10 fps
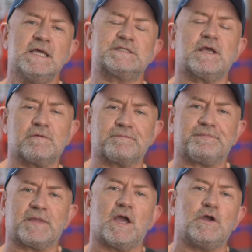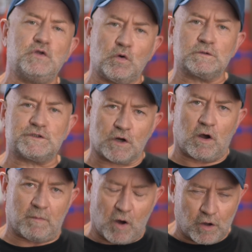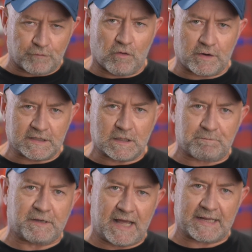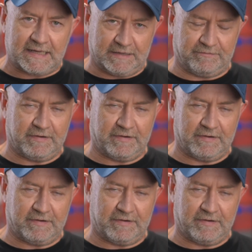So your job, hot rodding the plug-in,